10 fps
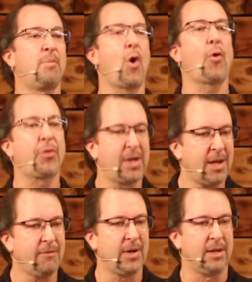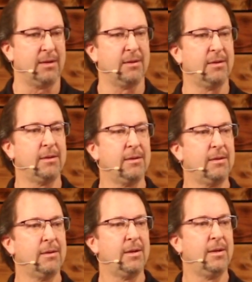both giving
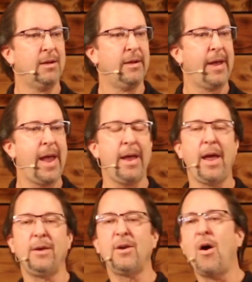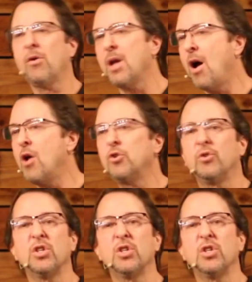and, and okay, I'll do it